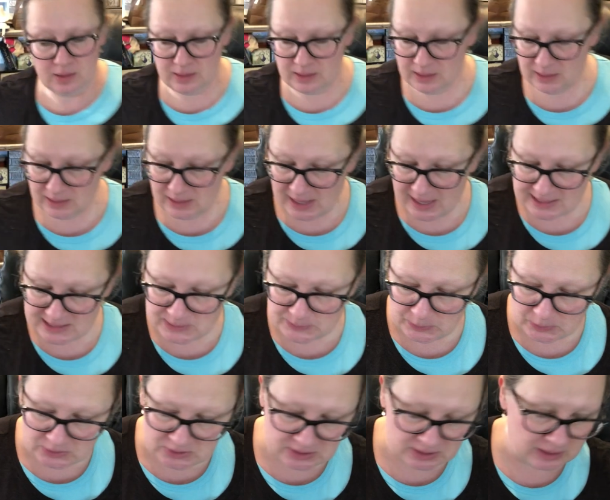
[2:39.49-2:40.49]
The next
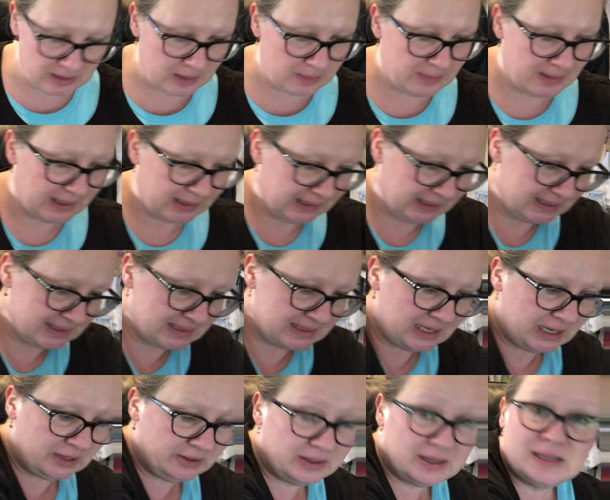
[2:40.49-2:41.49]
person on my list
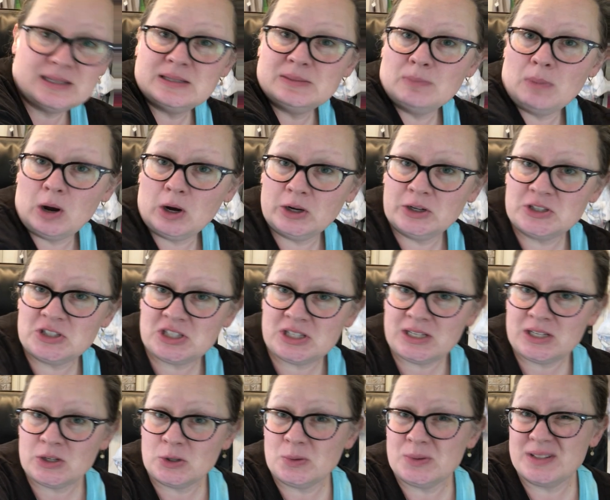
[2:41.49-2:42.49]
here is
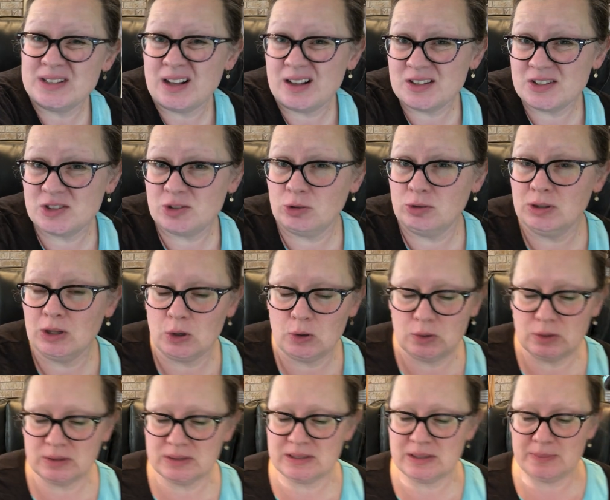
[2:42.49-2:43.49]
Margie, who is also
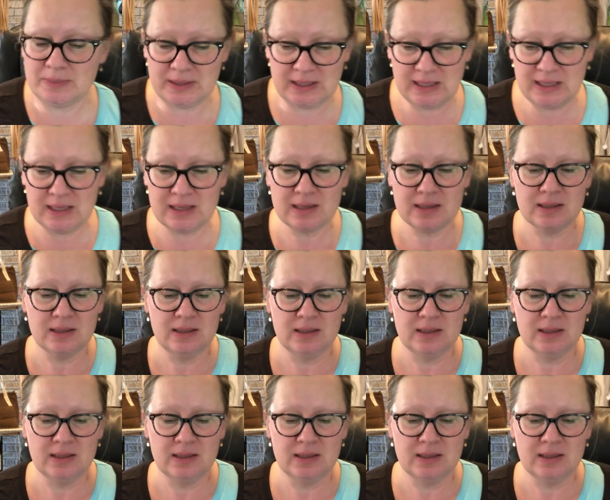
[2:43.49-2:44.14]
local to me.